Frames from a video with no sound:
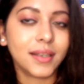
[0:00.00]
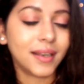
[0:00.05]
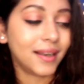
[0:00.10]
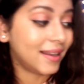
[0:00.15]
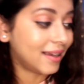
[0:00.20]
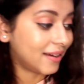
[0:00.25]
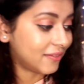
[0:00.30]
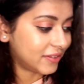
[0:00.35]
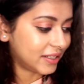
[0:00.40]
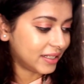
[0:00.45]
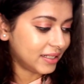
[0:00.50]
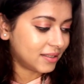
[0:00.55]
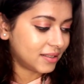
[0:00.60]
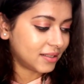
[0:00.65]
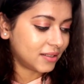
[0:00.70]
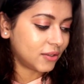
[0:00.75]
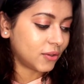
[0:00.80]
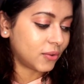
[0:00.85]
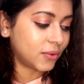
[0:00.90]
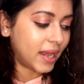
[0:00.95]
Love
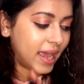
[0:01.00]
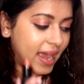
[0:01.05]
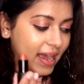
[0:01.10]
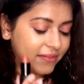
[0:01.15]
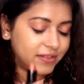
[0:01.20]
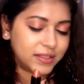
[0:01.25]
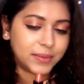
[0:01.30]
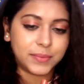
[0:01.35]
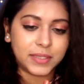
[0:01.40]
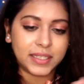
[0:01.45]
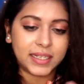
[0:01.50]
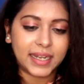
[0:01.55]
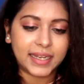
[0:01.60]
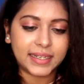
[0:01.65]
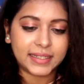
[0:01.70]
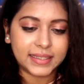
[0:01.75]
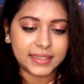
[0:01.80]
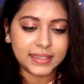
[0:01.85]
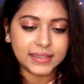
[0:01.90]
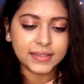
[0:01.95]
it. Don't have something
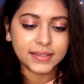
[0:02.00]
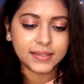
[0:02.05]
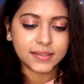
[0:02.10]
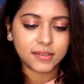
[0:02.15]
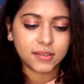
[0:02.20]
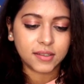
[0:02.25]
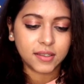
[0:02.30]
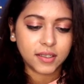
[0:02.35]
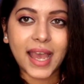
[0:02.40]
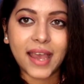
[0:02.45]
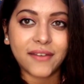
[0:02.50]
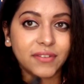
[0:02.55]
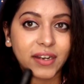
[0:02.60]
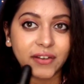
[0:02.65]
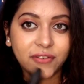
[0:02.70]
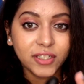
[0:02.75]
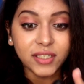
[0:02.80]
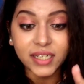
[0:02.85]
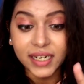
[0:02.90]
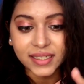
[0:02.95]
like this. I've
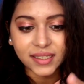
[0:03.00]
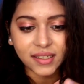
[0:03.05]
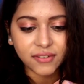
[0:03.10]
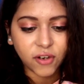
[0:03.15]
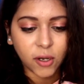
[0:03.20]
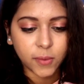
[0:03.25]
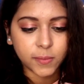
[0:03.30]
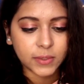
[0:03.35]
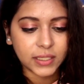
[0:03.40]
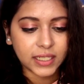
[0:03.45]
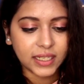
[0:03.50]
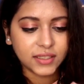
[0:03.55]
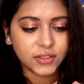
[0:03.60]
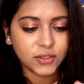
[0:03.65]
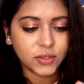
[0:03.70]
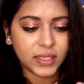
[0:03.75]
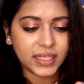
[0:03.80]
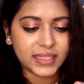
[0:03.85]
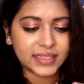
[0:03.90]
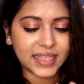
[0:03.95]
never tried the formula,
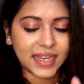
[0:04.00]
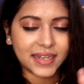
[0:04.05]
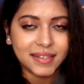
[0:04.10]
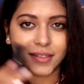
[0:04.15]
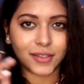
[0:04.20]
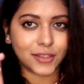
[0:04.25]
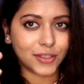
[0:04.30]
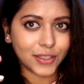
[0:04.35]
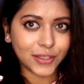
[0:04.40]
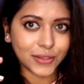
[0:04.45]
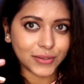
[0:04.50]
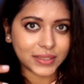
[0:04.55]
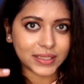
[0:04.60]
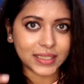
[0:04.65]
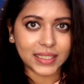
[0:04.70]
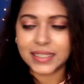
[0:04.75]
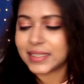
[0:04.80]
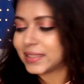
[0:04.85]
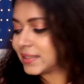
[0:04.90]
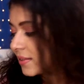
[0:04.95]
so excited to use
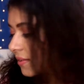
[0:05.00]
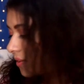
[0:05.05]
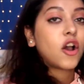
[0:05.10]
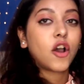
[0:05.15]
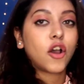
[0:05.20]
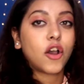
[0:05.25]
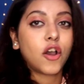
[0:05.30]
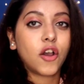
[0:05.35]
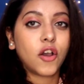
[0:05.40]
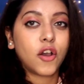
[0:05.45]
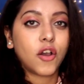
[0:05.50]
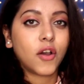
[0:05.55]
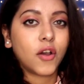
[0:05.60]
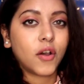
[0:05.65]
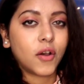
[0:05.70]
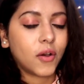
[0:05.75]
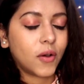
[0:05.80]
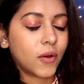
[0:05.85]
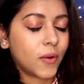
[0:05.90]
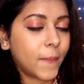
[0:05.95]
this.
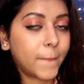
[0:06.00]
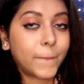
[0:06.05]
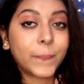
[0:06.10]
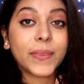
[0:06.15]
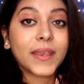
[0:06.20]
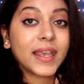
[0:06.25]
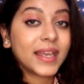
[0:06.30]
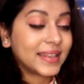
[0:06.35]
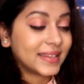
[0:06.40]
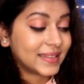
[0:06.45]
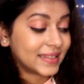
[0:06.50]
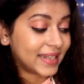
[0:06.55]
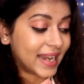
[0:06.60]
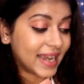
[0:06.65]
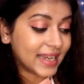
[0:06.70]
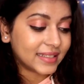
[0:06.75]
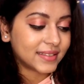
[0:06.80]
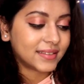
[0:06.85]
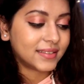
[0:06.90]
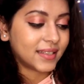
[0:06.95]
The
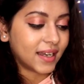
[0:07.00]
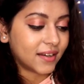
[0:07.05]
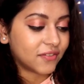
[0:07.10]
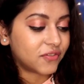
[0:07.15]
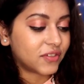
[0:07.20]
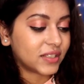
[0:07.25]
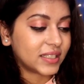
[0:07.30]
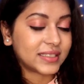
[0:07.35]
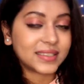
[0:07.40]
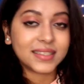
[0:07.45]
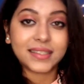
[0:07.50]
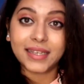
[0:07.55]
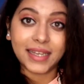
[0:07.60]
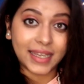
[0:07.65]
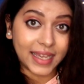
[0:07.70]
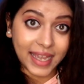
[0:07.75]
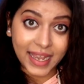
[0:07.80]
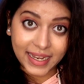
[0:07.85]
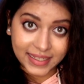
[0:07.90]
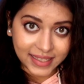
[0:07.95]
next stuff is
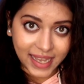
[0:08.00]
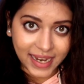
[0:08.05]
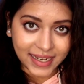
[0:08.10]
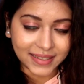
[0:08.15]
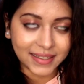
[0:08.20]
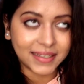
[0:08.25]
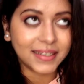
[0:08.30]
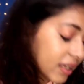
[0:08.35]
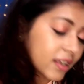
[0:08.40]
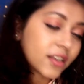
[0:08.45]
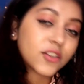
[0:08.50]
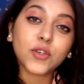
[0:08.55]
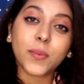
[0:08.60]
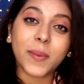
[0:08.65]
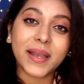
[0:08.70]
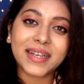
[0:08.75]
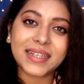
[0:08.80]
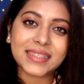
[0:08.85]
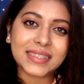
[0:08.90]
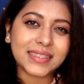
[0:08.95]
exciting. So
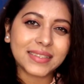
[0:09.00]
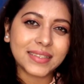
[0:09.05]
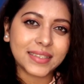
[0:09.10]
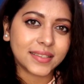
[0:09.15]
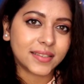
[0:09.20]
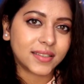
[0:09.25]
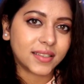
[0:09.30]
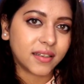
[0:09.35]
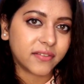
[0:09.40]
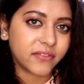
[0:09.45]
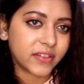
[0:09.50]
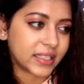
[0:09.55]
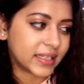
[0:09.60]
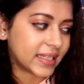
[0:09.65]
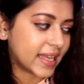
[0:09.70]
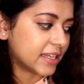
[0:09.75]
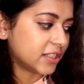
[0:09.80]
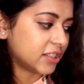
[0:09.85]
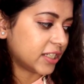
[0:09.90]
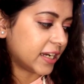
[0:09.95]
my cousin sister
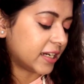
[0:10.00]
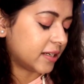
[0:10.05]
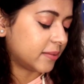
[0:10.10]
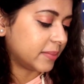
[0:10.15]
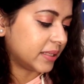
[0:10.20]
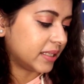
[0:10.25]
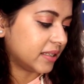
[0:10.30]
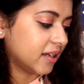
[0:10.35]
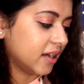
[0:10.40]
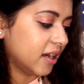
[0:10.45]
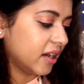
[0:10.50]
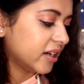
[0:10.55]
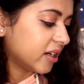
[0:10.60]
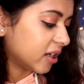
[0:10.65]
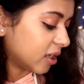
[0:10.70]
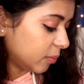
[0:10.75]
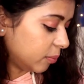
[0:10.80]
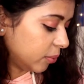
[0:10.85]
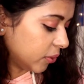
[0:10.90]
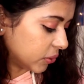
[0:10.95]
Brinda shared me
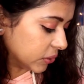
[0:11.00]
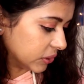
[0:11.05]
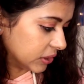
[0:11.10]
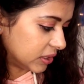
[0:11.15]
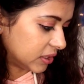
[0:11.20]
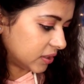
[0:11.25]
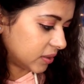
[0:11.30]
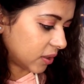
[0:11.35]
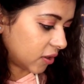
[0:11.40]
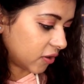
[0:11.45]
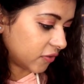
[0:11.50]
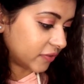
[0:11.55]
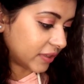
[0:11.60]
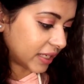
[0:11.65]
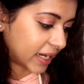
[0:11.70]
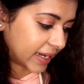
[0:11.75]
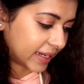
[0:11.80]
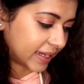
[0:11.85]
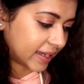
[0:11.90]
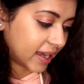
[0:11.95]
a post of
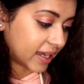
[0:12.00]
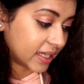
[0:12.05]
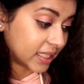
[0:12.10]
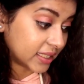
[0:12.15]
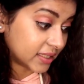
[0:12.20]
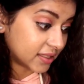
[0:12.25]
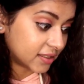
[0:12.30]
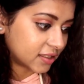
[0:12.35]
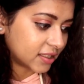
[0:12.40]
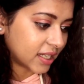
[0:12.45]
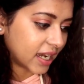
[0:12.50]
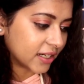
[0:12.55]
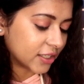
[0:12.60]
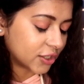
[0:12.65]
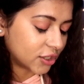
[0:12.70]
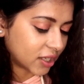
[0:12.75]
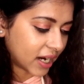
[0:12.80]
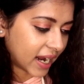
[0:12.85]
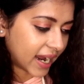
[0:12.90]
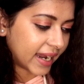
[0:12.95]
Nykaa Insta
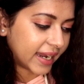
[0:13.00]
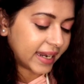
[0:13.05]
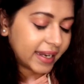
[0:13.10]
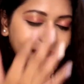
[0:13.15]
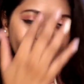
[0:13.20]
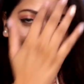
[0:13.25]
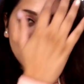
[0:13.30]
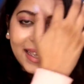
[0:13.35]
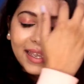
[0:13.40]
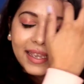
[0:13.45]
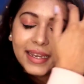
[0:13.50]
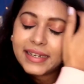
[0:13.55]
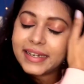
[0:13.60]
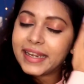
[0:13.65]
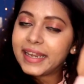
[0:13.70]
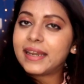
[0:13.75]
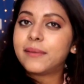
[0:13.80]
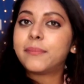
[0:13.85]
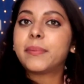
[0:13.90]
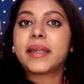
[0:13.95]
Dry
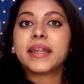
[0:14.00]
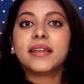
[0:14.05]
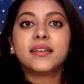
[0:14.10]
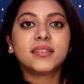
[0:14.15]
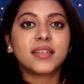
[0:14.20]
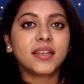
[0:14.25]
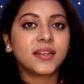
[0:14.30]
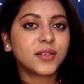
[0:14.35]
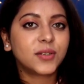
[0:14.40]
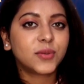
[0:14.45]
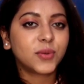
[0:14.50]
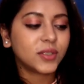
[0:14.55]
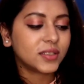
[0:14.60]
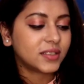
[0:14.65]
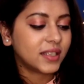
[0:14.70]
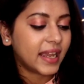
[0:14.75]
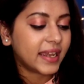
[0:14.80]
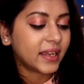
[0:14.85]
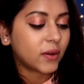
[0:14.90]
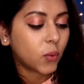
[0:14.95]
nail paints and it
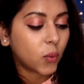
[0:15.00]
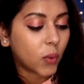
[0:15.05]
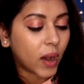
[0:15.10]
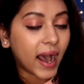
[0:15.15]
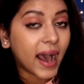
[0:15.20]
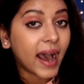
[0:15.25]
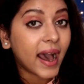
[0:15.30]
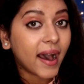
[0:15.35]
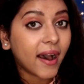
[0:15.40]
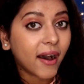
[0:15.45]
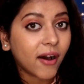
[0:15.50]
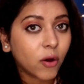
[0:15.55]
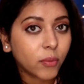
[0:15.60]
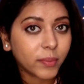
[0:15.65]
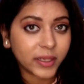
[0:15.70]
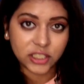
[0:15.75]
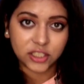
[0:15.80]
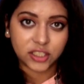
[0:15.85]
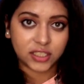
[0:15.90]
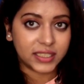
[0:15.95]
was like, wow,
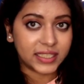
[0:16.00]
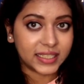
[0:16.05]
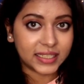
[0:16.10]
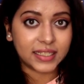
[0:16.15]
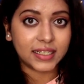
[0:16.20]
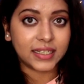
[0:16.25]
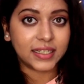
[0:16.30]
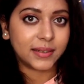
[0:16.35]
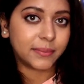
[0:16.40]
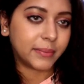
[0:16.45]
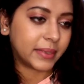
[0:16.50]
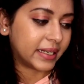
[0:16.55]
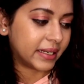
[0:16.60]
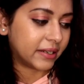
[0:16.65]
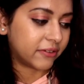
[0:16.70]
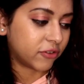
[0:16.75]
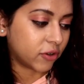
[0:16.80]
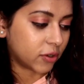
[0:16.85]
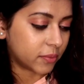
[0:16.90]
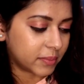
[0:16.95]
much needed,
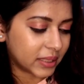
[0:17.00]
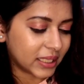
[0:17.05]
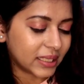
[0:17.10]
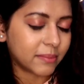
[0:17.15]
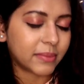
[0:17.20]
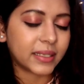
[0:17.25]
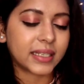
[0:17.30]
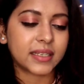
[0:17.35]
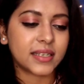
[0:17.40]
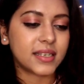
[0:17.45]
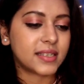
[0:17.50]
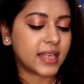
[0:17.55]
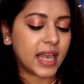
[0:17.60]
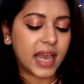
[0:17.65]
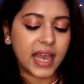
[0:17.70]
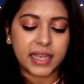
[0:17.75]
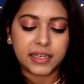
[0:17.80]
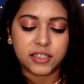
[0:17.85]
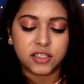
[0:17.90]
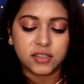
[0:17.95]
made for me, because
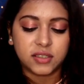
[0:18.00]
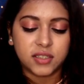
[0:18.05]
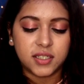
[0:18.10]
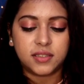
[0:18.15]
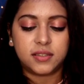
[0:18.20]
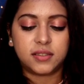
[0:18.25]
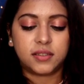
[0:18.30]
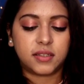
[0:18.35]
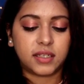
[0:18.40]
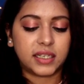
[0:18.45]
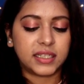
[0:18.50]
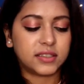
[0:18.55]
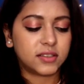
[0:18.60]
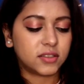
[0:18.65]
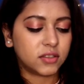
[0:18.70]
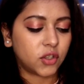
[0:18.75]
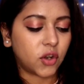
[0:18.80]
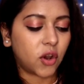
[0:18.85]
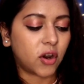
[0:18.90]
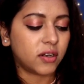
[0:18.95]
I just,
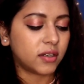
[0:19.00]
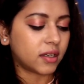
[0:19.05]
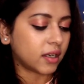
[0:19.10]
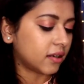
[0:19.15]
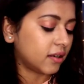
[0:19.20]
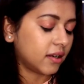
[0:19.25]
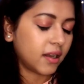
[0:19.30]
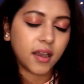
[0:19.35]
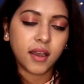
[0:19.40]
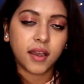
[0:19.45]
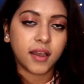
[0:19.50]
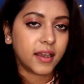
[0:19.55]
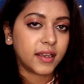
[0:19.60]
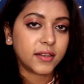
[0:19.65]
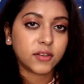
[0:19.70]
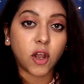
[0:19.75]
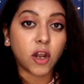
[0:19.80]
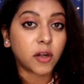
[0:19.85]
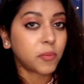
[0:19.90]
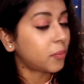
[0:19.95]
it's not
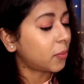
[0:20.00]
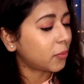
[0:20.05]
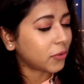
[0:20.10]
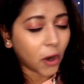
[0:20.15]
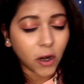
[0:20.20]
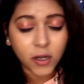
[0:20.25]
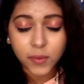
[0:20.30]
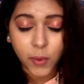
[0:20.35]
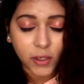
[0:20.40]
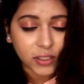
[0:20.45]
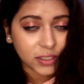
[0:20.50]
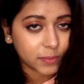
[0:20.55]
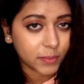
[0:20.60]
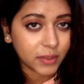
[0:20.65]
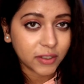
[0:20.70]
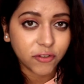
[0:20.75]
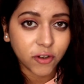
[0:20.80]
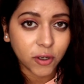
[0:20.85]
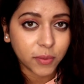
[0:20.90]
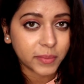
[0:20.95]

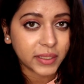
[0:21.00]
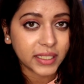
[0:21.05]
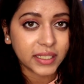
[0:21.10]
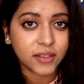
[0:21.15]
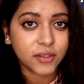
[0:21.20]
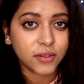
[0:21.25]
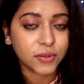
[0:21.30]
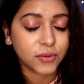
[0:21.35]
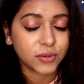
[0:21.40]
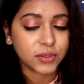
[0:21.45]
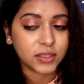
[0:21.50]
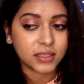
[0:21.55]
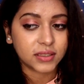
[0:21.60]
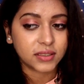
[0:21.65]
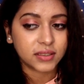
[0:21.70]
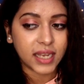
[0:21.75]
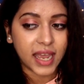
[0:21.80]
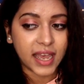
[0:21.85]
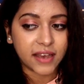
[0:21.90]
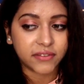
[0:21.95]
possible for me to
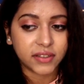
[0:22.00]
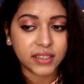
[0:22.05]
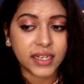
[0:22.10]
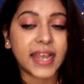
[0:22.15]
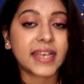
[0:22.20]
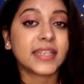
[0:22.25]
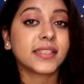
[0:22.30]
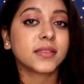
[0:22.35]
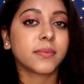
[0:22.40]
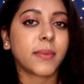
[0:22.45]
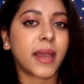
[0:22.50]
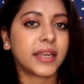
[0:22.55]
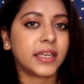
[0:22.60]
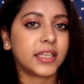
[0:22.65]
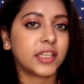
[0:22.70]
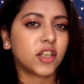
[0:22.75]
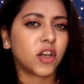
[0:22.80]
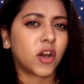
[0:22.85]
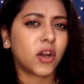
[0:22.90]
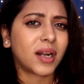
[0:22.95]
just have a nice
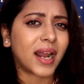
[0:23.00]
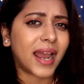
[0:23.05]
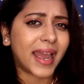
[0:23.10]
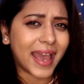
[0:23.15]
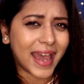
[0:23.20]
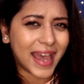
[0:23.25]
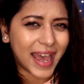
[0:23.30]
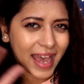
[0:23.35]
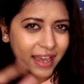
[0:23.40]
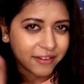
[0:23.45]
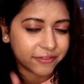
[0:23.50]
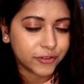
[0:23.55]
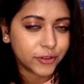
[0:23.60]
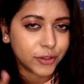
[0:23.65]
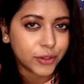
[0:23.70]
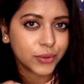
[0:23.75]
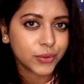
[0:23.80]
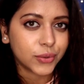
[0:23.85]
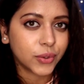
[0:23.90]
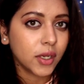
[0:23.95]
manicure. I have
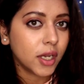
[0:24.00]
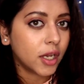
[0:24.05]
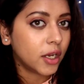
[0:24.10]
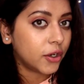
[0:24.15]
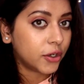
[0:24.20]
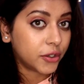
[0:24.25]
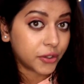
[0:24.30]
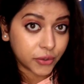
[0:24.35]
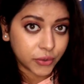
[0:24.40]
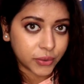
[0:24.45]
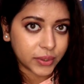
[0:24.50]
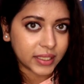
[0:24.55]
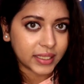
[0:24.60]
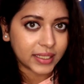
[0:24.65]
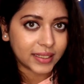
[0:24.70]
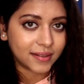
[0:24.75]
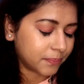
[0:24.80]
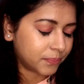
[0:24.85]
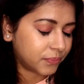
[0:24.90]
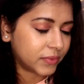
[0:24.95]
to ruin
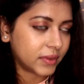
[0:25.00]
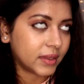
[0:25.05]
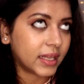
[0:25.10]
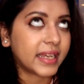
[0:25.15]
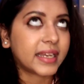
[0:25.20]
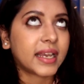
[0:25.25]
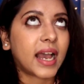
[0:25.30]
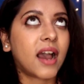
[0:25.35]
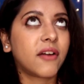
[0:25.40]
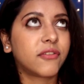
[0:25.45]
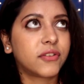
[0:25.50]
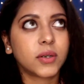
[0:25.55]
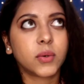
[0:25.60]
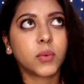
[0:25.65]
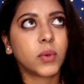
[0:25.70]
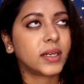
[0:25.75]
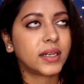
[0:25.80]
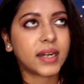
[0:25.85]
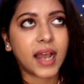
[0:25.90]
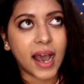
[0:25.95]
it like after
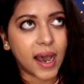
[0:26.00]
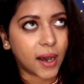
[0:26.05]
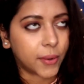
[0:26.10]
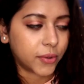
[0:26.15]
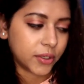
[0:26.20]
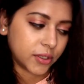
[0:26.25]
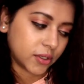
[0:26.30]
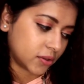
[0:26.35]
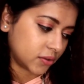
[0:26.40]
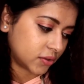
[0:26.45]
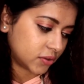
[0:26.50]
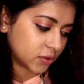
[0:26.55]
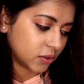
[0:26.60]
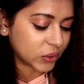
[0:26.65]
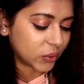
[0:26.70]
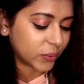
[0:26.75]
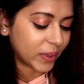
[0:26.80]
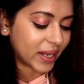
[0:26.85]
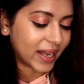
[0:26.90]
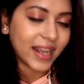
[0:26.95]
1 hour or
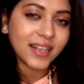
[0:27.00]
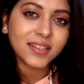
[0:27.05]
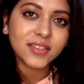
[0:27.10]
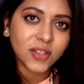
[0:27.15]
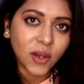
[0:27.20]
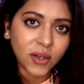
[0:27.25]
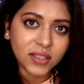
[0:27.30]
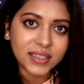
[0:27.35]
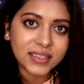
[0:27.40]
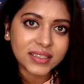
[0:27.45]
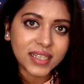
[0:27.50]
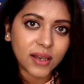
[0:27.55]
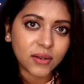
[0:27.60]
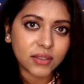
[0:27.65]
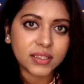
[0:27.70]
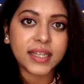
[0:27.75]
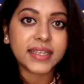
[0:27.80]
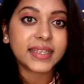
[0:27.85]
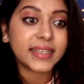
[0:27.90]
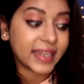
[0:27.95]
so. When I saw this, I
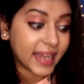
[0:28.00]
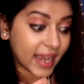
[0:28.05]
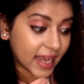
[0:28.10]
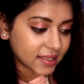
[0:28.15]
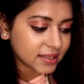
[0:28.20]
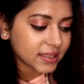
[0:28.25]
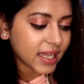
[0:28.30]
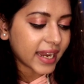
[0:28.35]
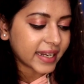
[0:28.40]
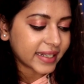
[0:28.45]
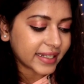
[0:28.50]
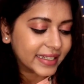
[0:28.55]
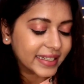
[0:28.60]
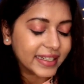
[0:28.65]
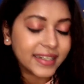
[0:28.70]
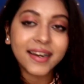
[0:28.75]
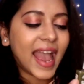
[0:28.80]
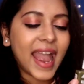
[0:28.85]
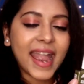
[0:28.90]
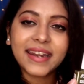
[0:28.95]
was like, yes, I need
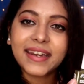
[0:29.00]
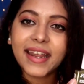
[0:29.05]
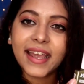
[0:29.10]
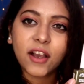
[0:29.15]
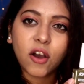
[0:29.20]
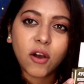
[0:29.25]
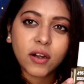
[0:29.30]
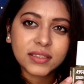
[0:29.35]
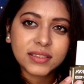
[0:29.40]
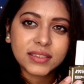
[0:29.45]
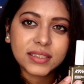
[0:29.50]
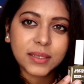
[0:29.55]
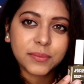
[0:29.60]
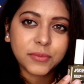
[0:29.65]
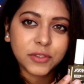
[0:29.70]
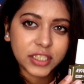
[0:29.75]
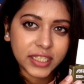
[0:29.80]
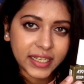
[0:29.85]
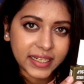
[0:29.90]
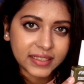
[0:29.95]
it. And I got
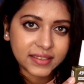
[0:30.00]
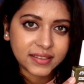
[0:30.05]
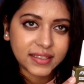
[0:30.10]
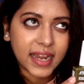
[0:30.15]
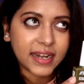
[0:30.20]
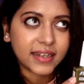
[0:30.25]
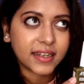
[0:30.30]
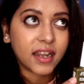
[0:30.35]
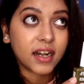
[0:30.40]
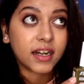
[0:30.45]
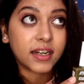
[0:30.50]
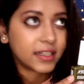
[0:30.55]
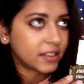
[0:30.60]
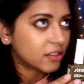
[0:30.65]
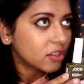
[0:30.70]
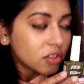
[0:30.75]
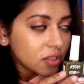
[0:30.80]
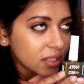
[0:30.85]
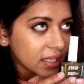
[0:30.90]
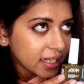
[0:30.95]
some shades that are
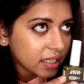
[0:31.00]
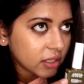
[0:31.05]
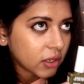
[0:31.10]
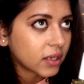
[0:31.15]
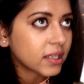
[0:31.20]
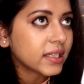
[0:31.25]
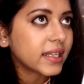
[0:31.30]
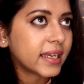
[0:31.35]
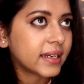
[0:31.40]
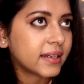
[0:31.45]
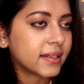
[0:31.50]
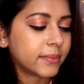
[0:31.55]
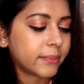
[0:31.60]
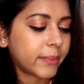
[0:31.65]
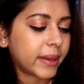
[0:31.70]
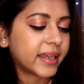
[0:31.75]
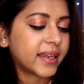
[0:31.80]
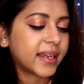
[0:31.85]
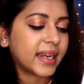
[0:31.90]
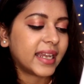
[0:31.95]
literally not there in
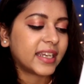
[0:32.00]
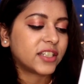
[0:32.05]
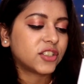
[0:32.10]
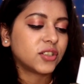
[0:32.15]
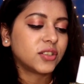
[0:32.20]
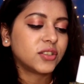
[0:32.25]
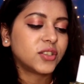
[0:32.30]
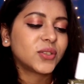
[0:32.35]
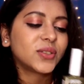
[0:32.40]
my collection.